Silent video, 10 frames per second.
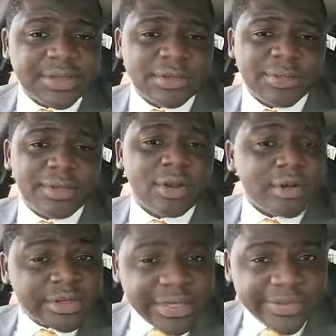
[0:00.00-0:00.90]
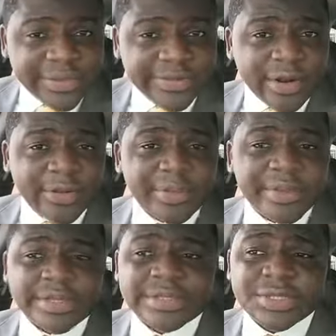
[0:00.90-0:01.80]
there will be long-term
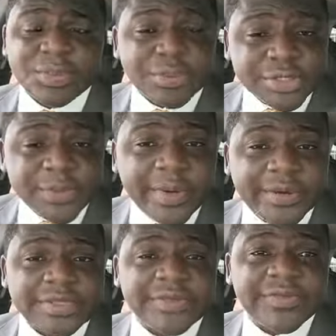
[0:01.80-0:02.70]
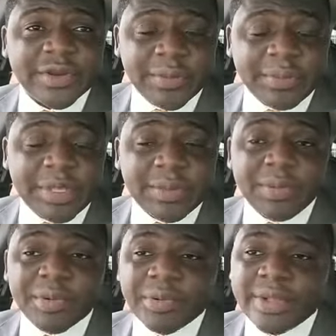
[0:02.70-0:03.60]
development and prosperity for the
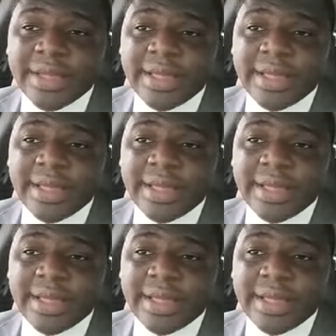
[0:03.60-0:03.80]
people,